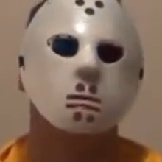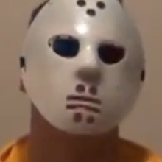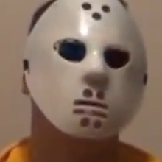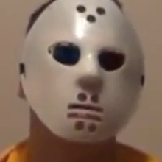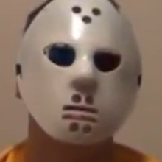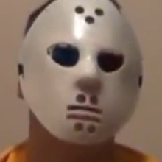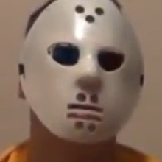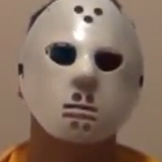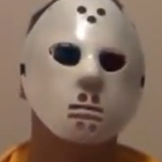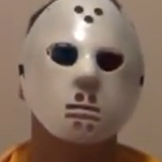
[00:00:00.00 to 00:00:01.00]
I already know
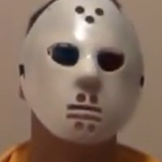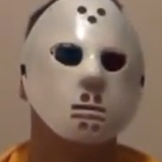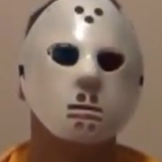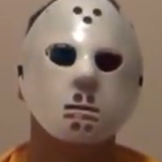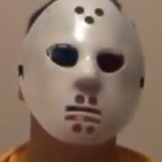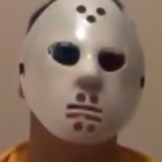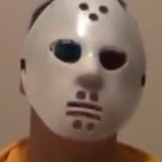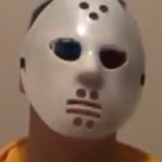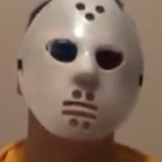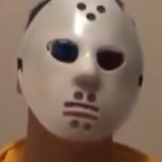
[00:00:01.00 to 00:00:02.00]
something is not going to
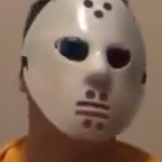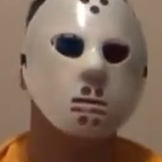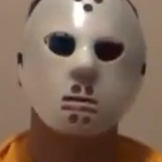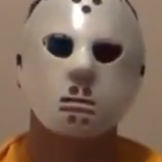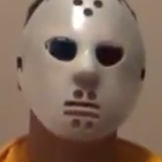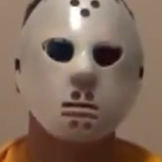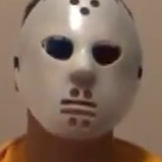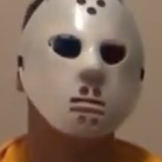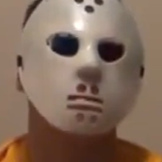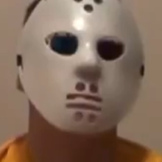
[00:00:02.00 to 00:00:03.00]
happen to her because
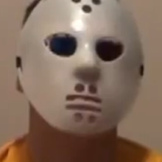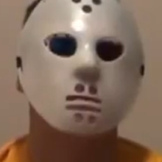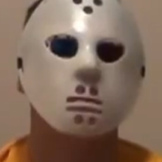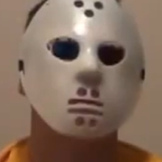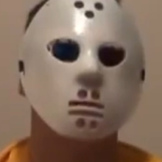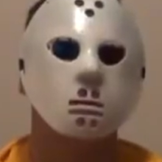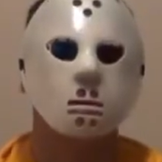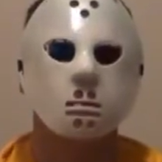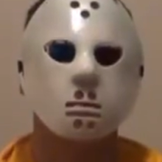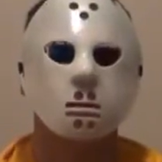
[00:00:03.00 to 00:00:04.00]
she's supposed to be in the
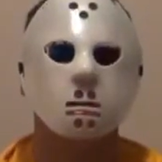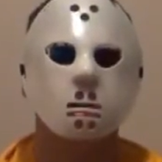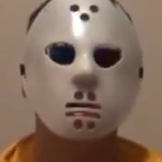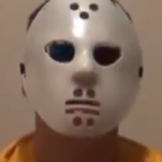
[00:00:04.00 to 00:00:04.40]
next movie.